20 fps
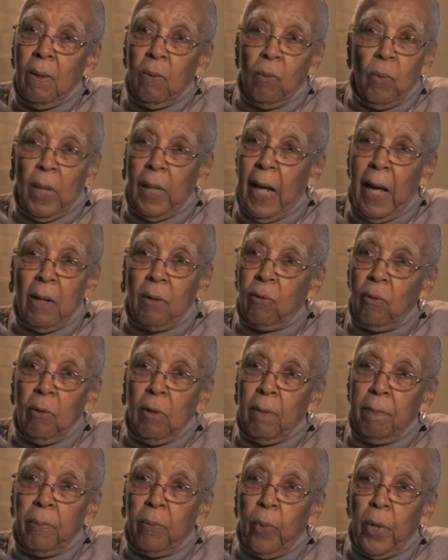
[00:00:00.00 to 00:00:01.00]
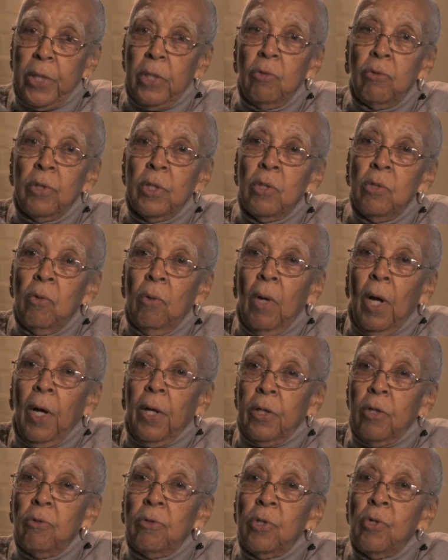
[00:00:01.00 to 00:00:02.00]
when I grew up, where you knew
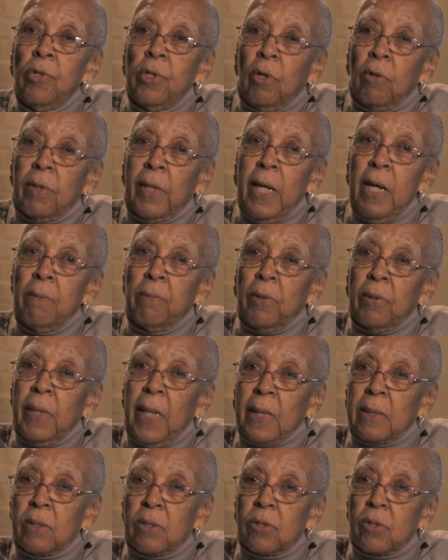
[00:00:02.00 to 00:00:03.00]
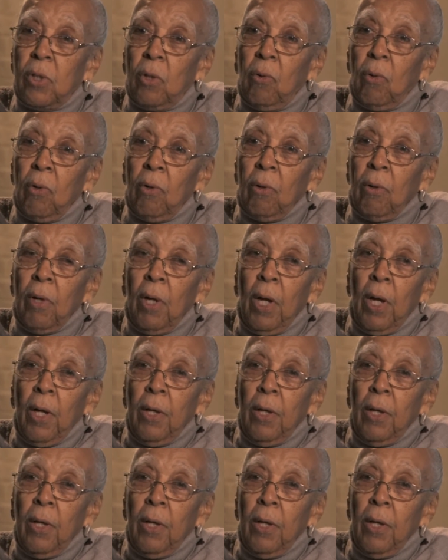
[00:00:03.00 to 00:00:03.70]
your neighbor next door.